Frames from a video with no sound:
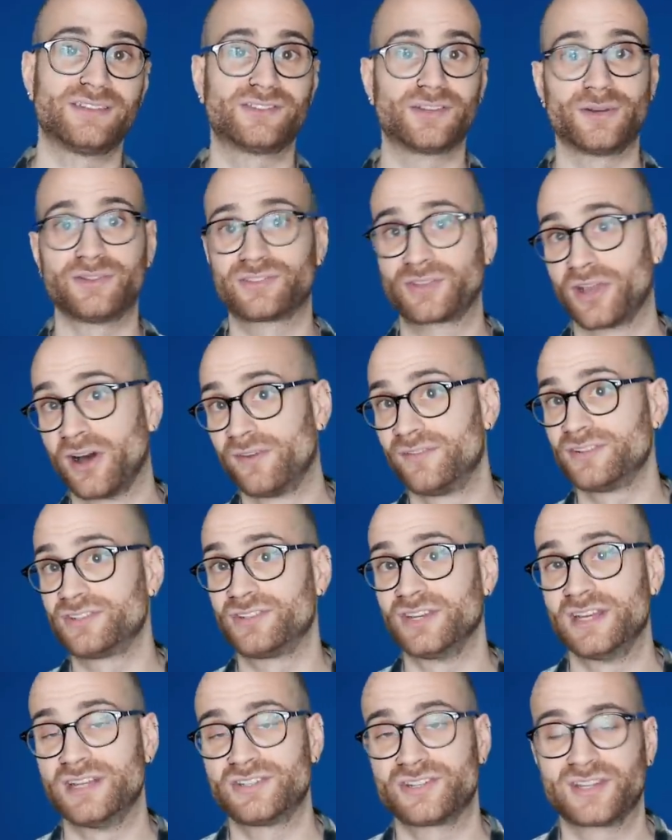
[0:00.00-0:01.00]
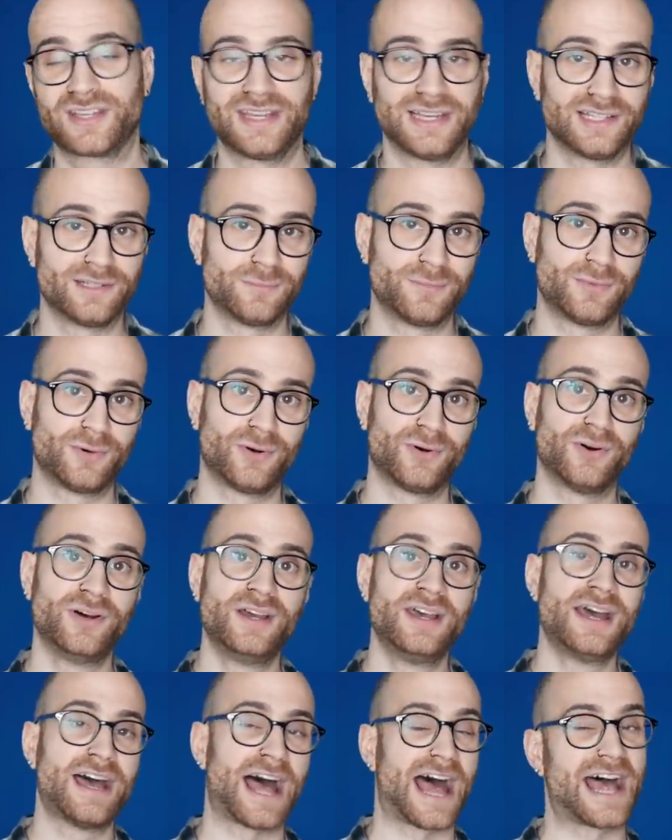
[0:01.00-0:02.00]
So it's Kovacic, Gilmore
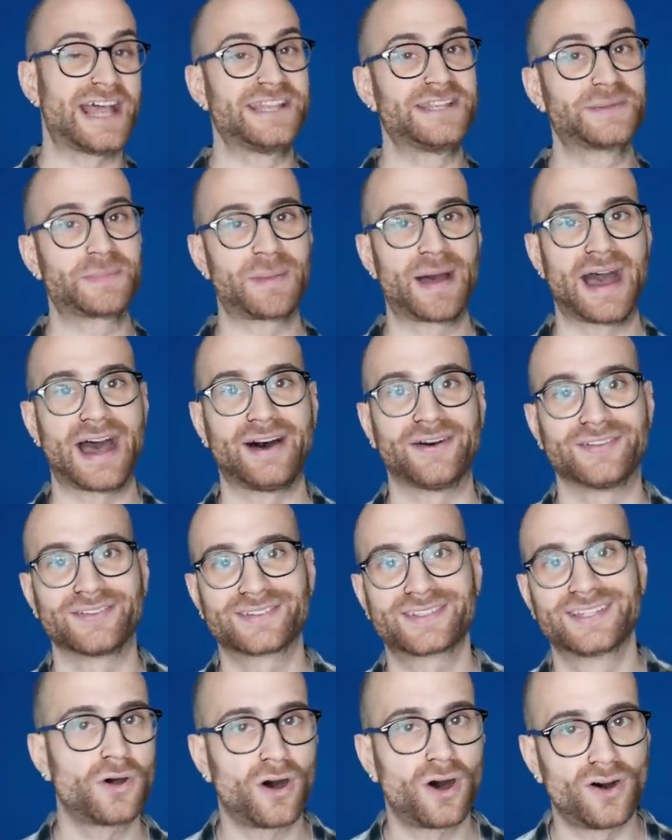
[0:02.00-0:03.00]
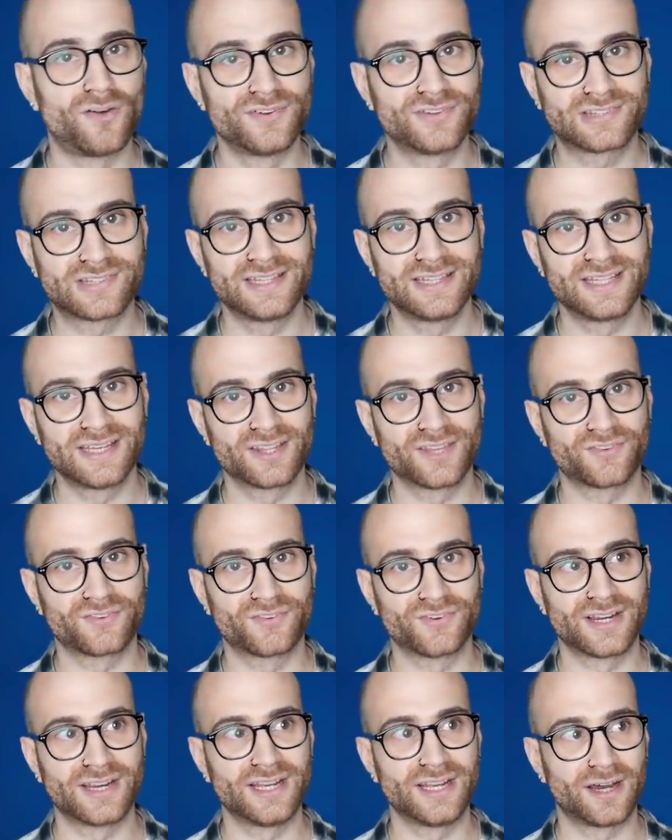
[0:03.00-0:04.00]
and Mount. Obviously the other
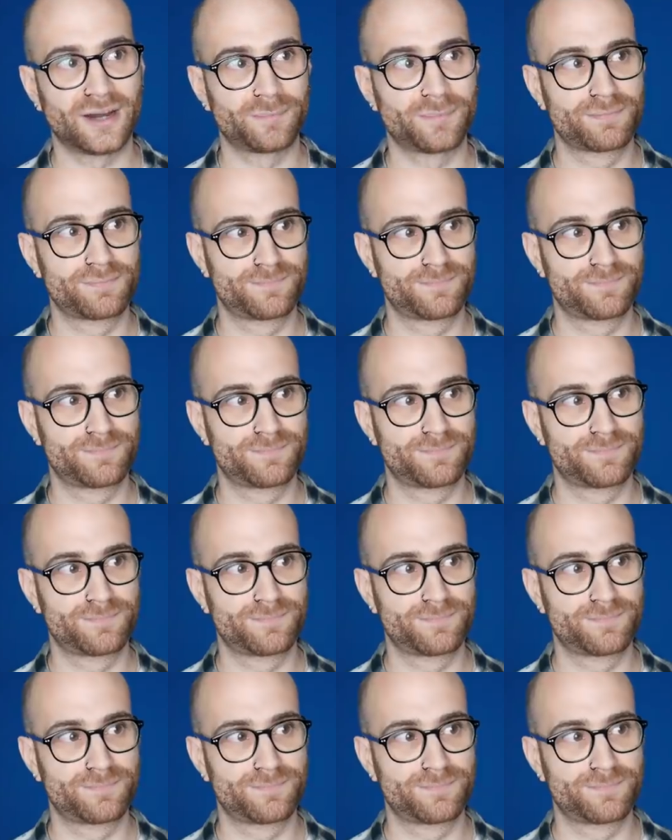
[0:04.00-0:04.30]
three are